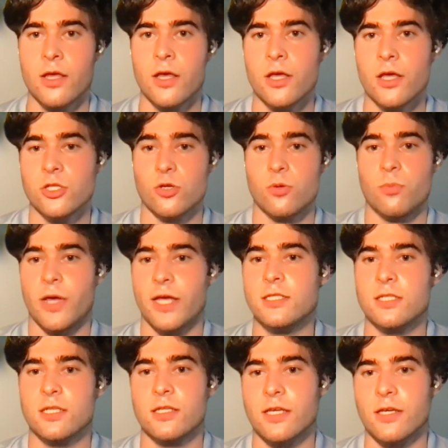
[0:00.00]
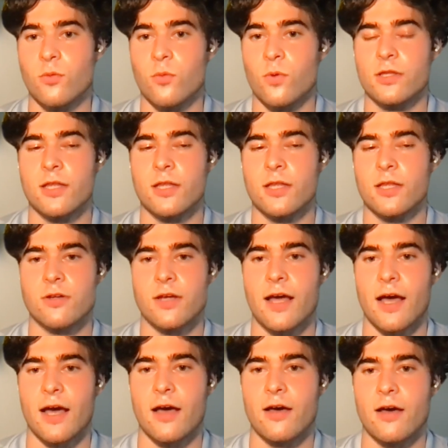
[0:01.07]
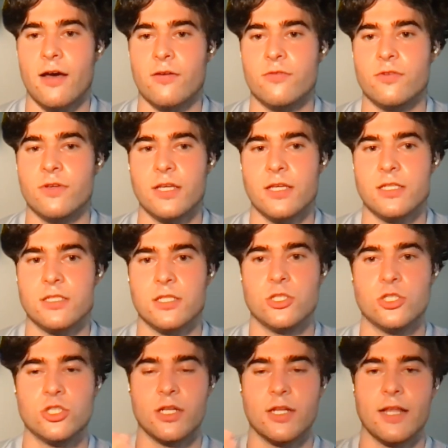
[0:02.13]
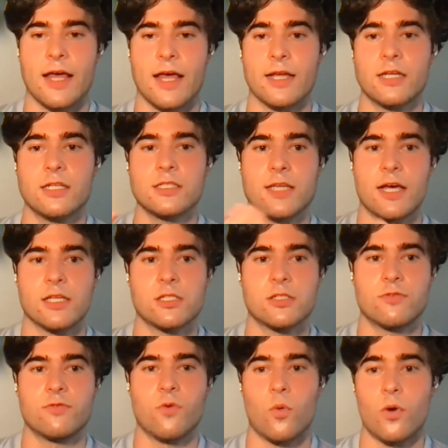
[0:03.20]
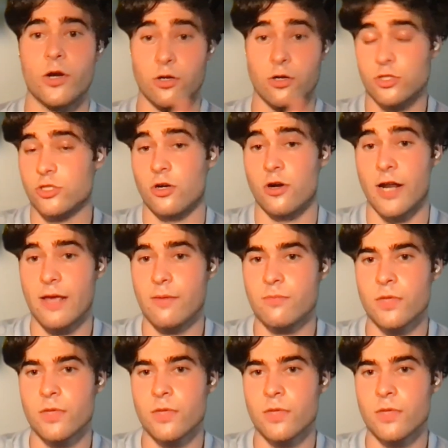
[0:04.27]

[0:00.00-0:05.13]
So basically, what that allows you to have is a genetic test for your surname.